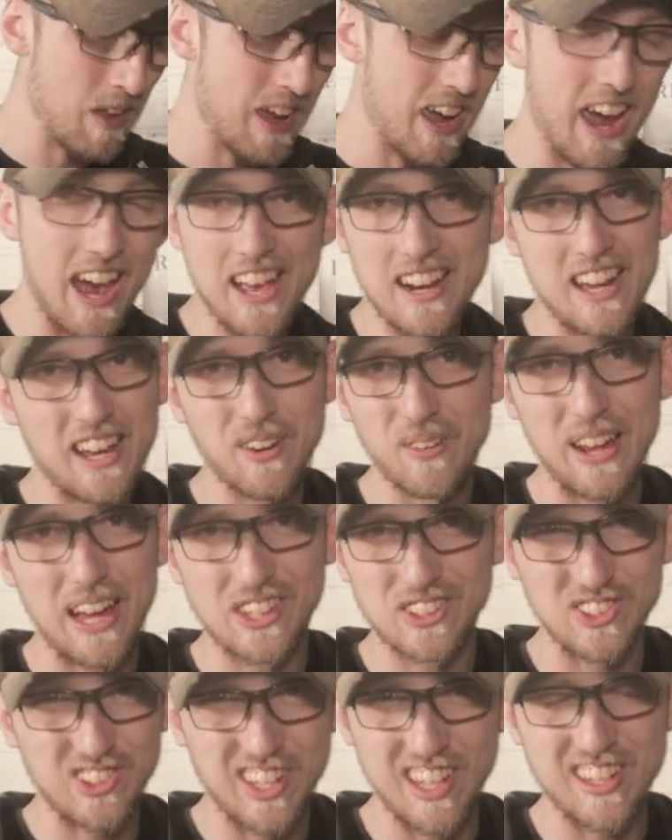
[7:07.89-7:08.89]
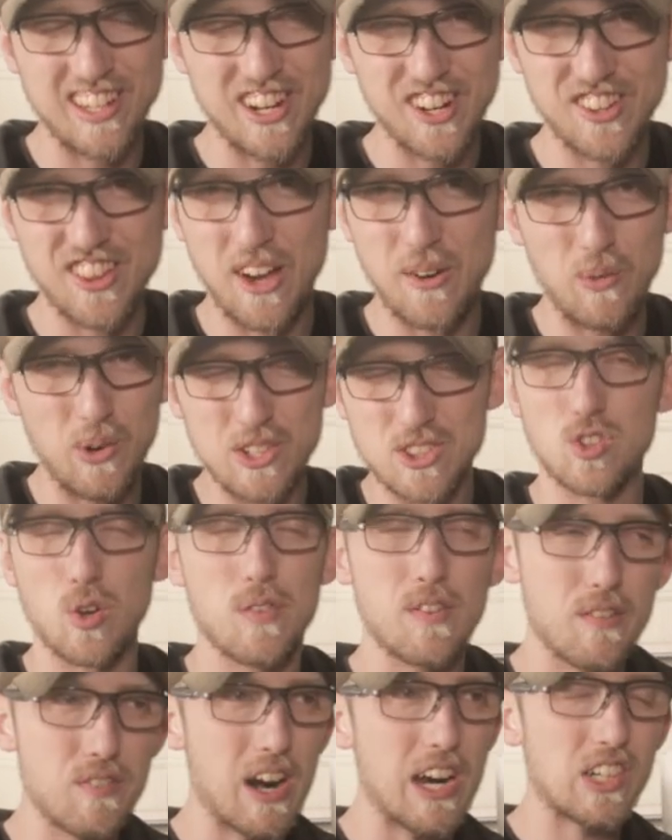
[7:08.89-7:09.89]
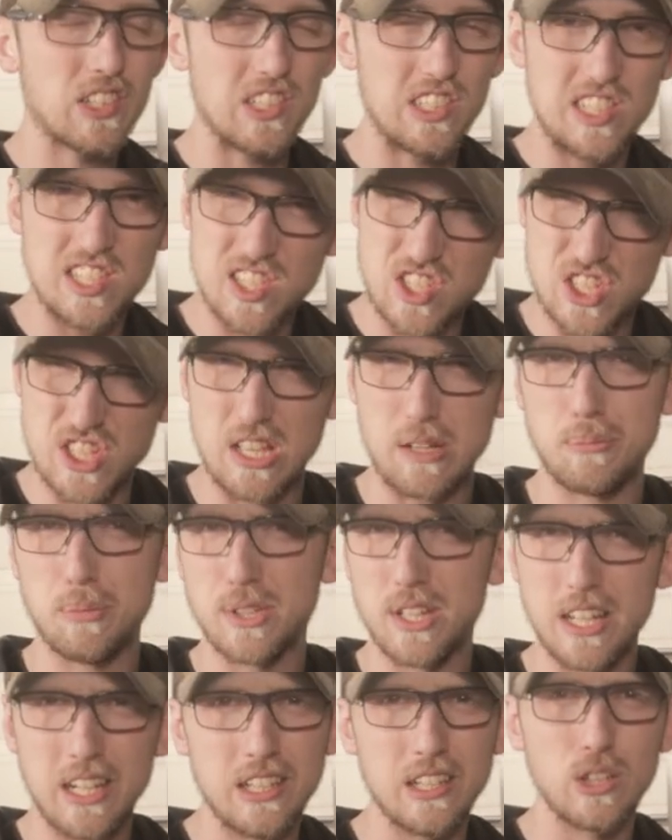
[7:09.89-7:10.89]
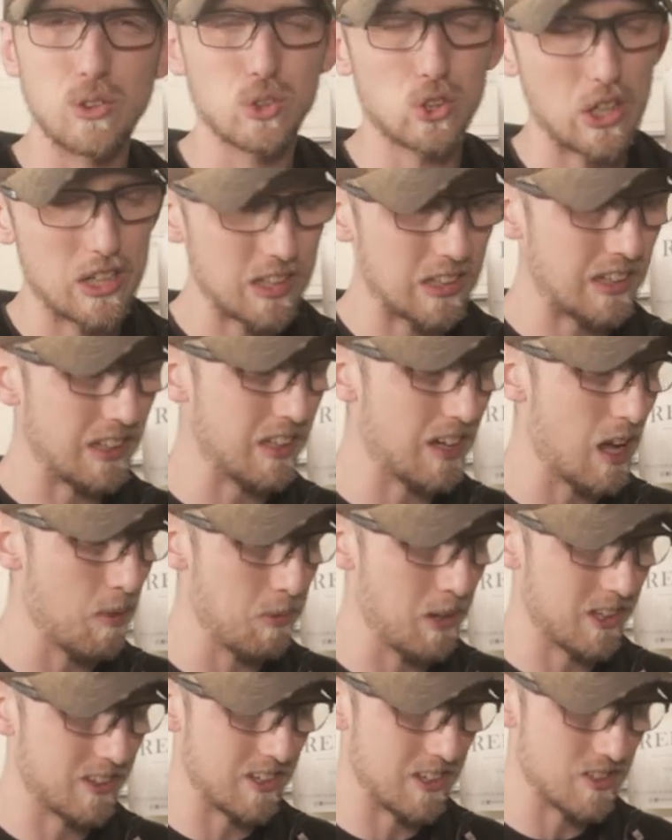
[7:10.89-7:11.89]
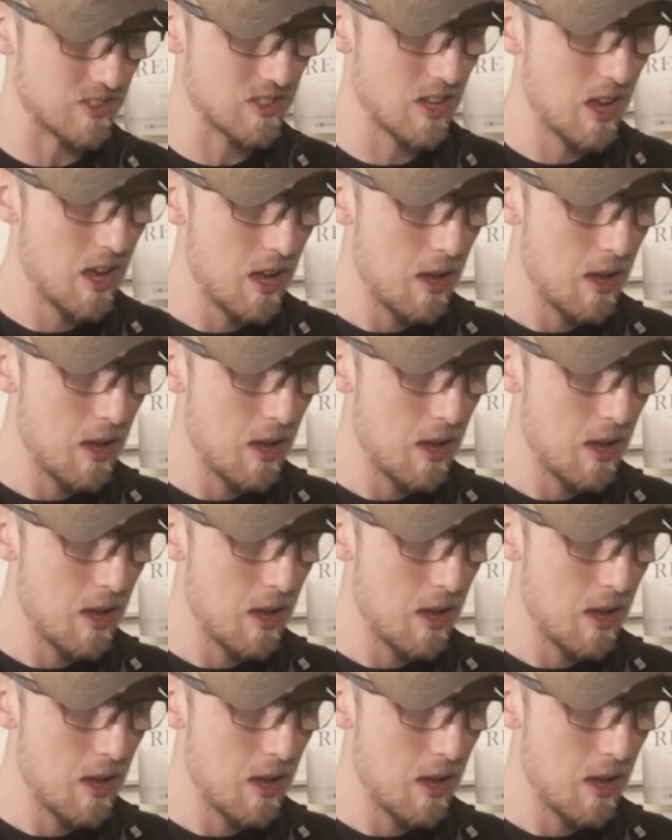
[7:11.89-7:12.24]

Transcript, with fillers: And I don't actually take care of that one. So I've never actually disassembled it and, you know, tried to clean it up like this.